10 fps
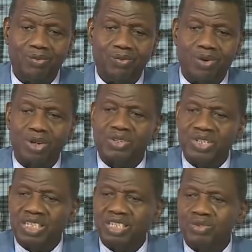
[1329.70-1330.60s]

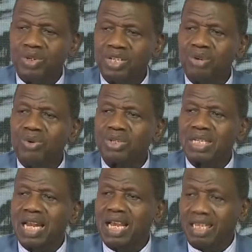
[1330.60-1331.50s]
what the situation
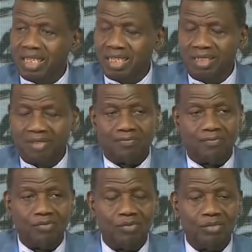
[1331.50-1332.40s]
was like
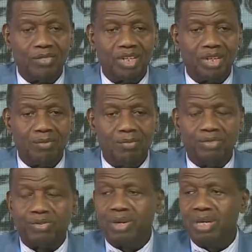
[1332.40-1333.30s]

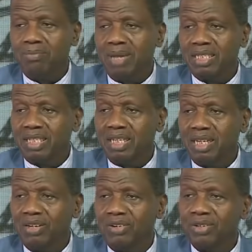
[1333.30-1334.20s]
before he met the
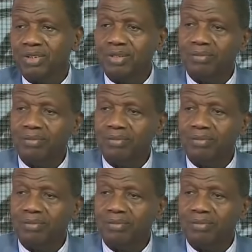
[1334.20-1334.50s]
Lord.